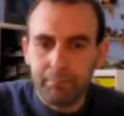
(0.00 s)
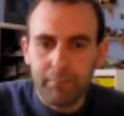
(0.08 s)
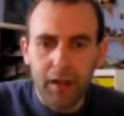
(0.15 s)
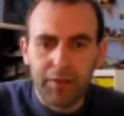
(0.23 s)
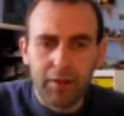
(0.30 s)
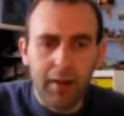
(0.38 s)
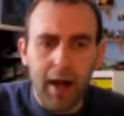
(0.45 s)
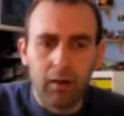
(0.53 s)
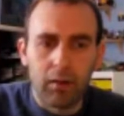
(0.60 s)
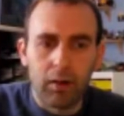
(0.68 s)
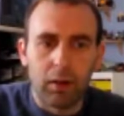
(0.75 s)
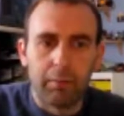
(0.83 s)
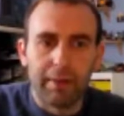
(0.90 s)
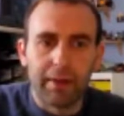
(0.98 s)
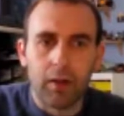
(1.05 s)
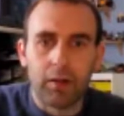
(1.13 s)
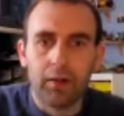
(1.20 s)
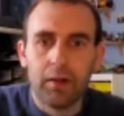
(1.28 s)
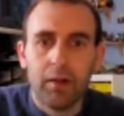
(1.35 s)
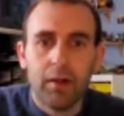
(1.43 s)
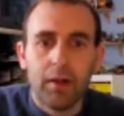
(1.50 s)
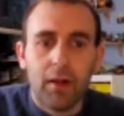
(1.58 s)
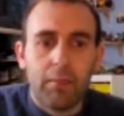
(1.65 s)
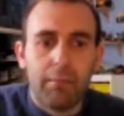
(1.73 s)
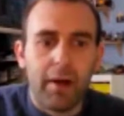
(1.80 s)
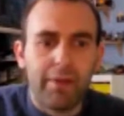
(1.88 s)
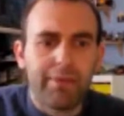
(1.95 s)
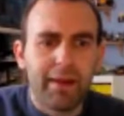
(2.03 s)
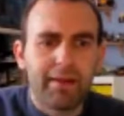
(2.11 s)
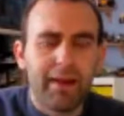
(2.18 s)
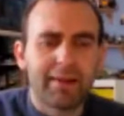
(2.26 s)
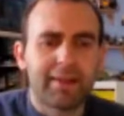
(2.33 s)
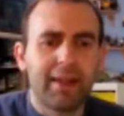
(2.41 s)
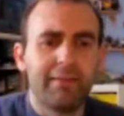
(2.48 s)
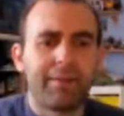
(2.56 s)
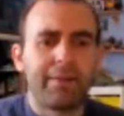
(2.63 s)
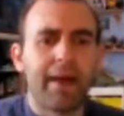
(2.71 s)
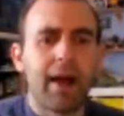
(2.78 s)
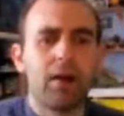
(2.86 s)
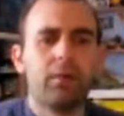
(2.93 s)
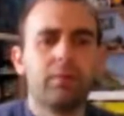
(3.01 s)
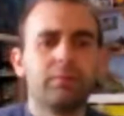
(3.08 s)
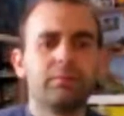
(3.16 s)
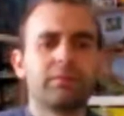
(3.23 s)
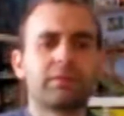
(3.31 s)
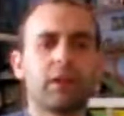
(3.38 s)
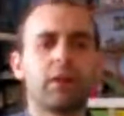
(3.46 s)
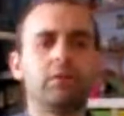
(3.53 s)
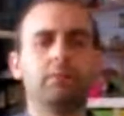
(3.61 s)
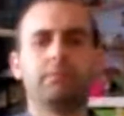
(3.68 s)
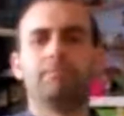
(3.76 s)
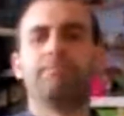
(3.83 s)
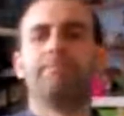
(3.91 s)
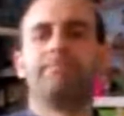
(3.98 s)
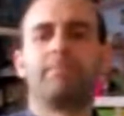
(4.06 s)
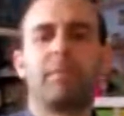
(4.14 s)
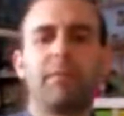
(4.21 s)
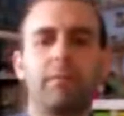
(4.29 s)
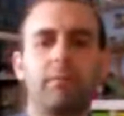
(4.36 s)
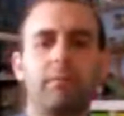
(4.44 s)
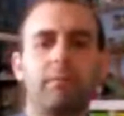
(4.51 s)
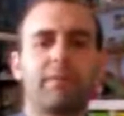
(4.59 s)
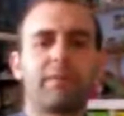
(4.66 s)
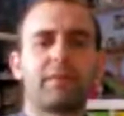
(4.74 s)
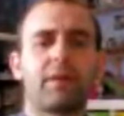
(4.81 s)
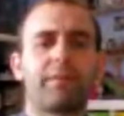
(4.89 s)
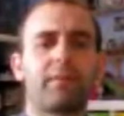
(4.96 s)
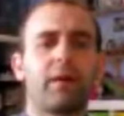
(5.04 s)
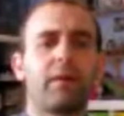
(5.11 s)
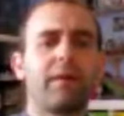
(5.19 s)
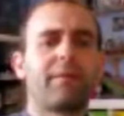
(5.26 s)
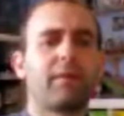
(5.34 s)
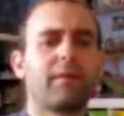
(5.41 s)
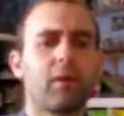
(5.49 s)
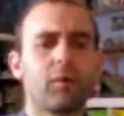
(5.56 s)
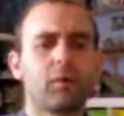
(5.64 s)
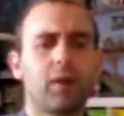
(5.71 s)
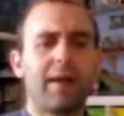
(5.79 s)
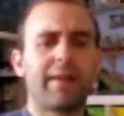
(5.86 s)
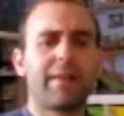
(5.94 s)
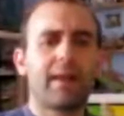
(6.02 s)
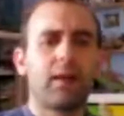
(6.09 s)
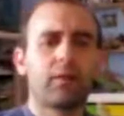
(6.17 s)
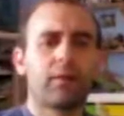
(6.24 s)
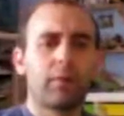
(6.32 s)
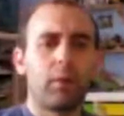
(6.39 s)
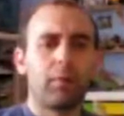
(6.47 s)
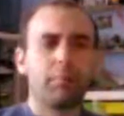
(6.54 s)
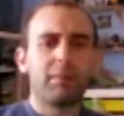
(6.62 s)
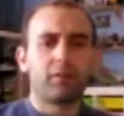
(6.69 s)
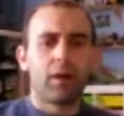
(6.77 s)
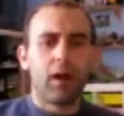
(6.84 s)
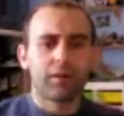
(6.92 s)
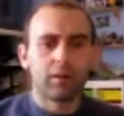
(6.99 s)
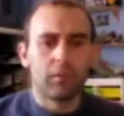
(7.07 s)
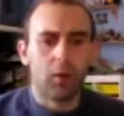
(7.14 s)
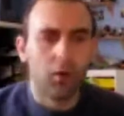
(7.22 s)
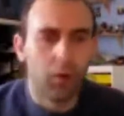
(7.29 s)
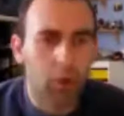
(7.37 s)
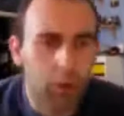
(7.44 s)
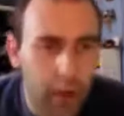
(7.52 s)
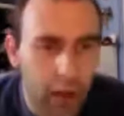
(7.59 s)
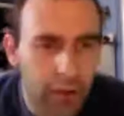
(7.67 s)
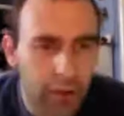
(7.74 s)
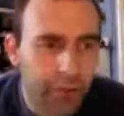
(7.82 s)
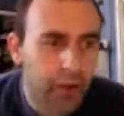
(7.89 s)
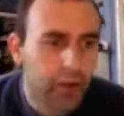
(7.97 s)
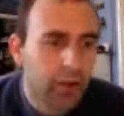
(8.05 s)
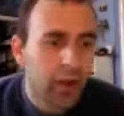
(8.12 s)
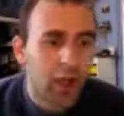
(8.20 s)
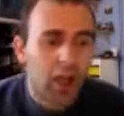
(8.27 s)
I don't know how long I've been going, but th- that's it for now. So if there's nothing, uh, if no one's got anything else they want me to ask them or, or go through,